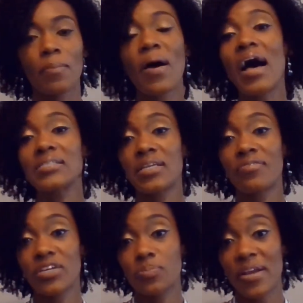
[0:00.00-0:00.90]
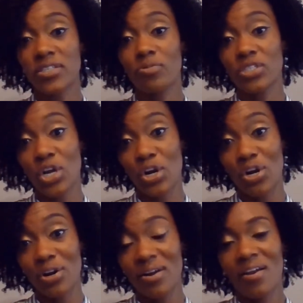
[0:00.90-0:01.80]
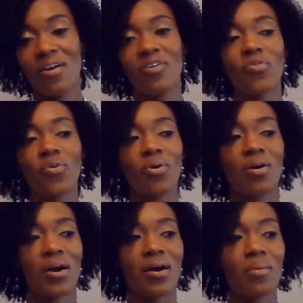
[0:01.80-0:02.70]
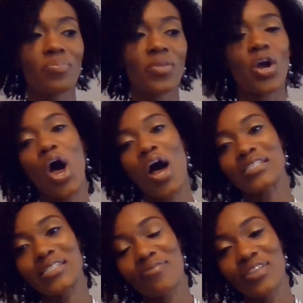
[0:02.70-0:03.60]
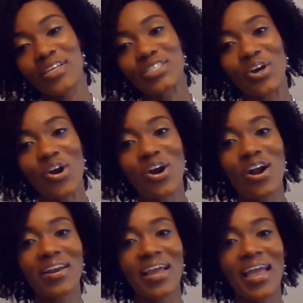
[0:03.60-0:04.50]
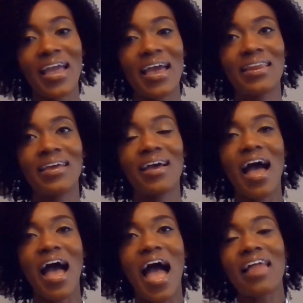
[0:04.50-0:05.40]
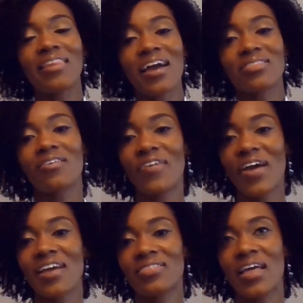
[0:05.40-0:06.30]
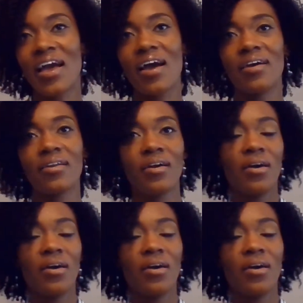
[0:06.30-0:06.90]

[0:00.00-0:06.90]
positive expected return for the cost of this card. And I like the fact that